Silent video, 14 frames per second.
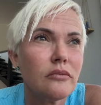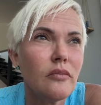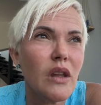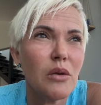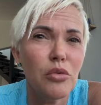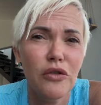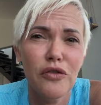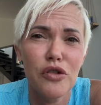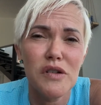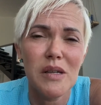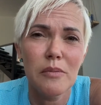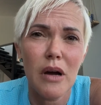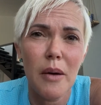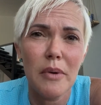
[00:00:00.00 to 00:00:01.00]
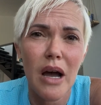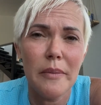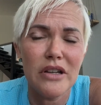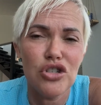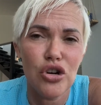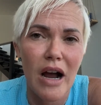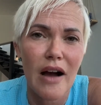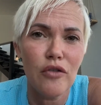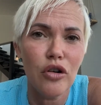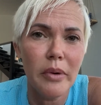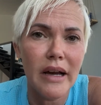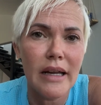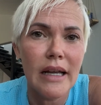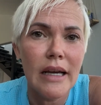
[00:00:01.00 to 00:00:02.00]
before some upcoming travel,
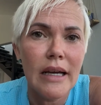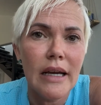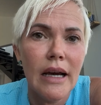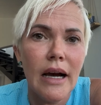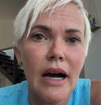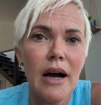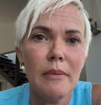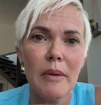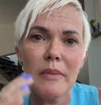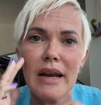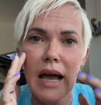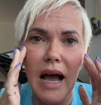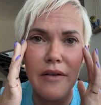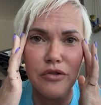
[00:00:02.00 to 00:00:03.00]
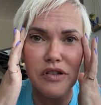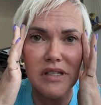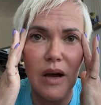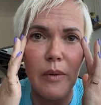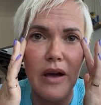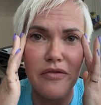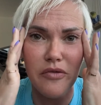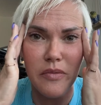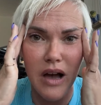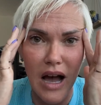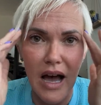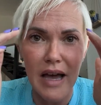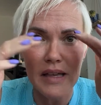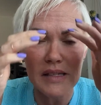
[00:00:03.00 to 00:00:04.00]
but I'm going to have her stay away from the
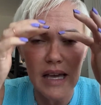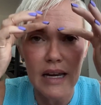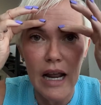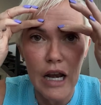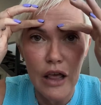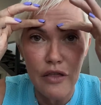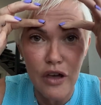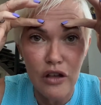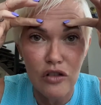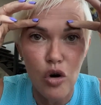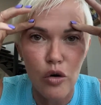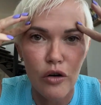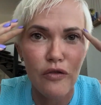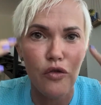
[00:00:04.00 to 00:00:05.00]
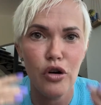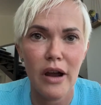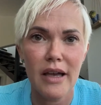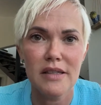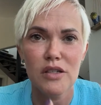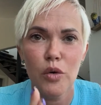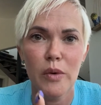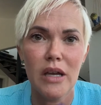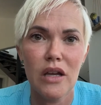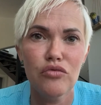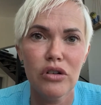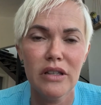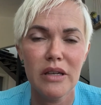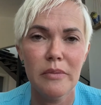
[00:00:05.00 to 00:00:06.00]
eyes and anything lower forehead so we can
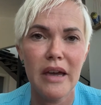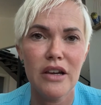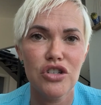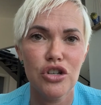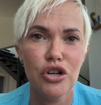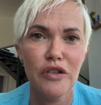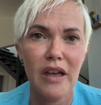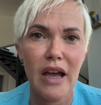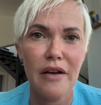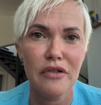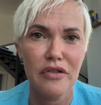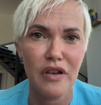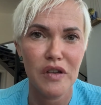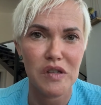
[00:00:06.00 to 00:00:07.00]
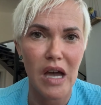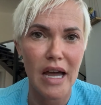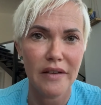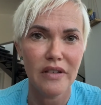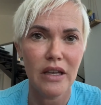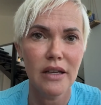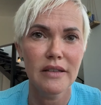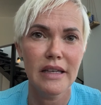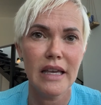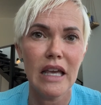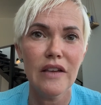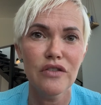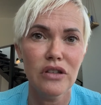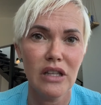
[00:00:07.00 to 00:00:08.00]
really make sure that everything's kind of healing
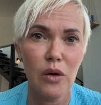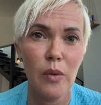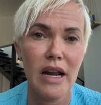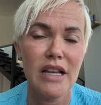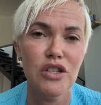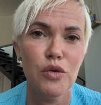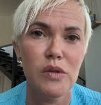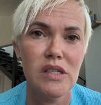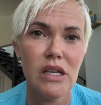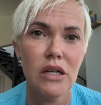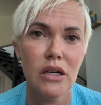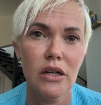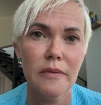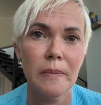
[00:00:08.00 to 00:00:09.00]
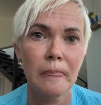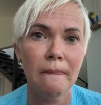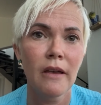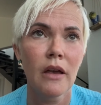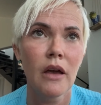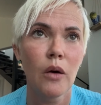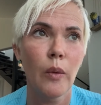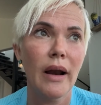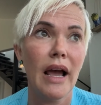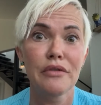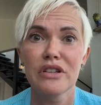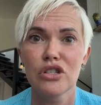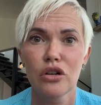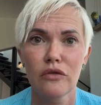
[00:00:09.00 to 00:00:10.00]
evenly when I do see her when I
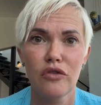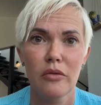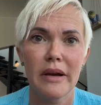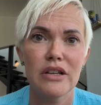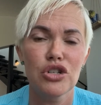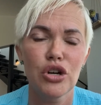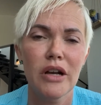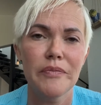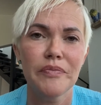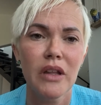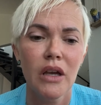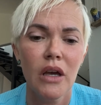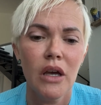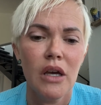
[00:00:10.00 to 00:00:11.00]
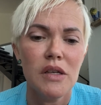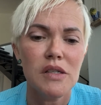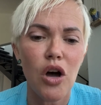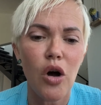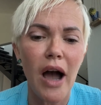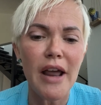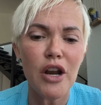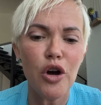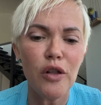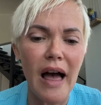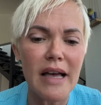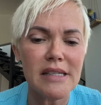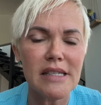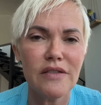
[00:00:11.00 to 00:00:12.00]
return from my trip. So I know
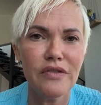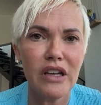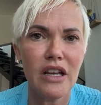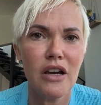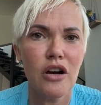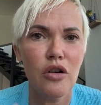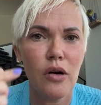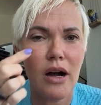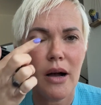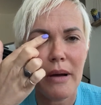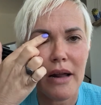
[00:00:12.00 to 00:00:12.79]
last video I had